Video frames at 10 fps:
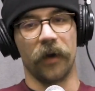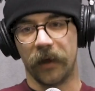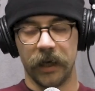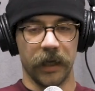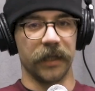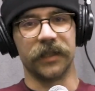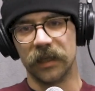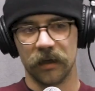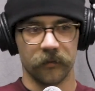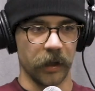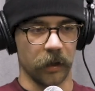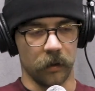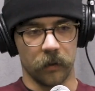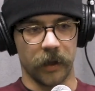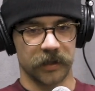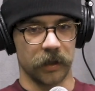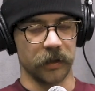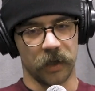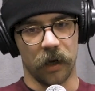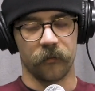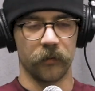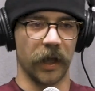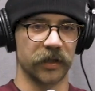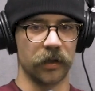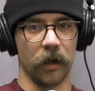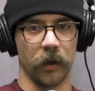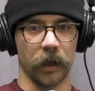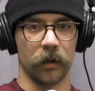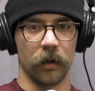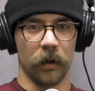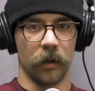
you have any idea of like, oh, that's not tough, or that's not like,